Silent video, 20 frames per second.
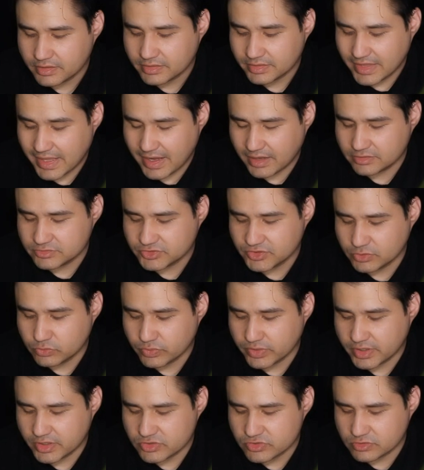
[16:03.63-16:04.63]
that
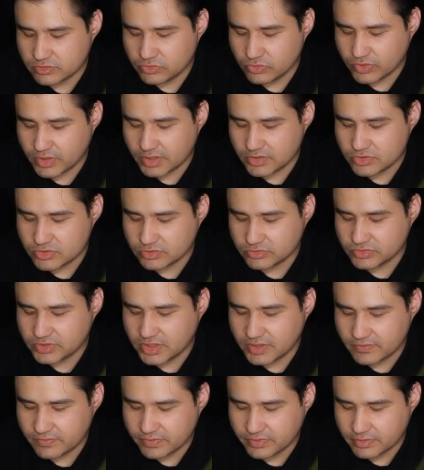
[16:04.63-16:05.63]
situation, you can just
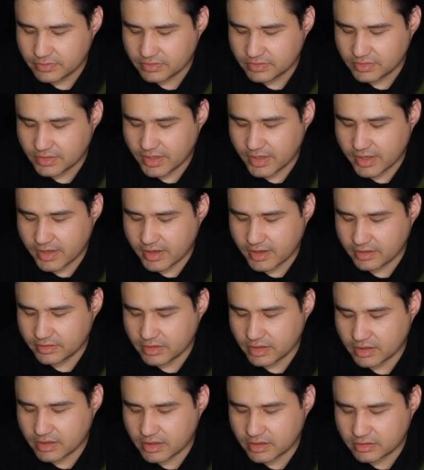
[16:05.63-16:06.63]
leave
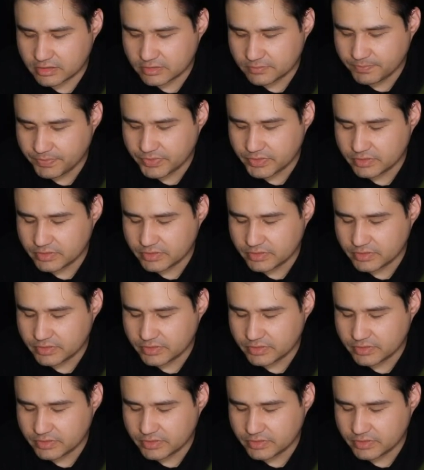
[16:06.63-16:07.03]
the card